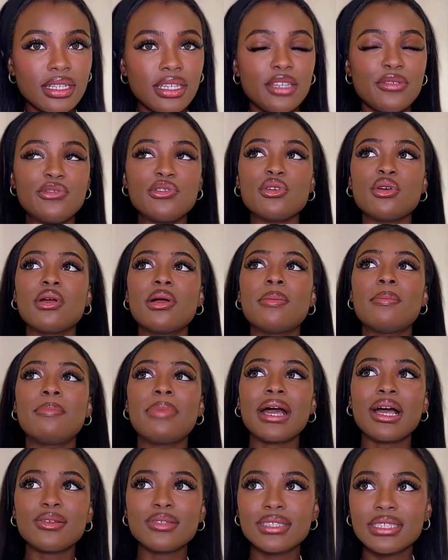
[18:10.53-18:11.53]
If you're
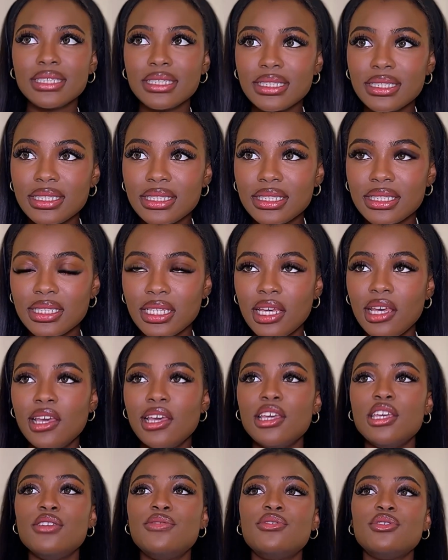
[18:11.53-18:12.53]
about it,
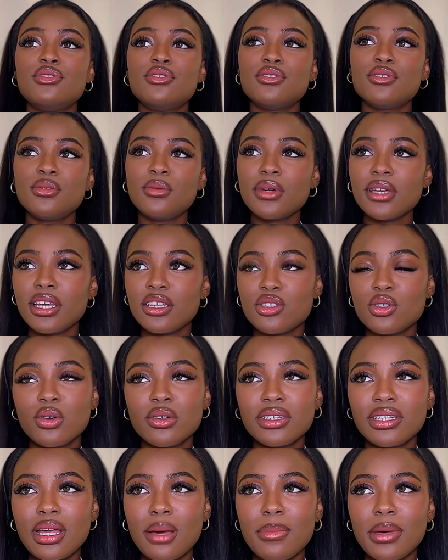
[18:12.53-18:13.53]
if you know what you're
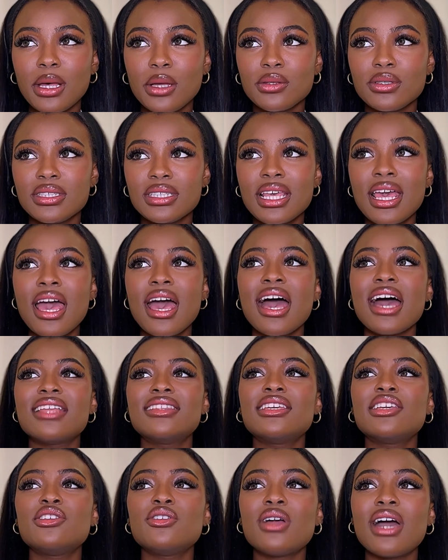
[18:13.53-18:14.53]
talking about, and
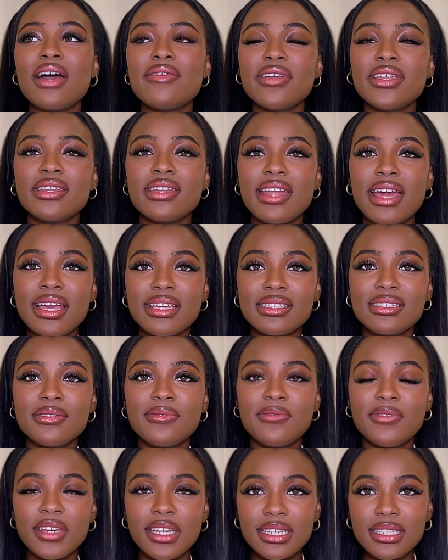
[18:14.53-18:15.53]
then you have a nice
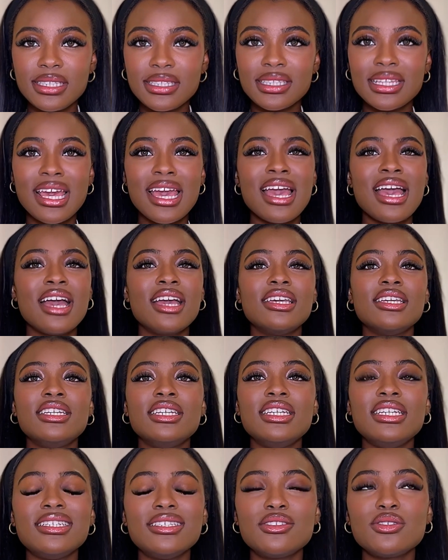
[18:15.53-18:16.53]
face,
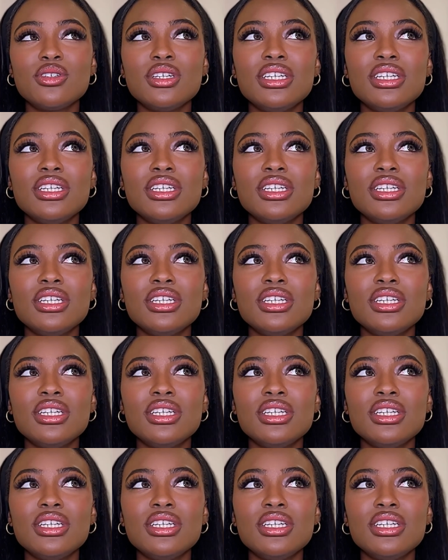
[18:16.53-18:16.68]
is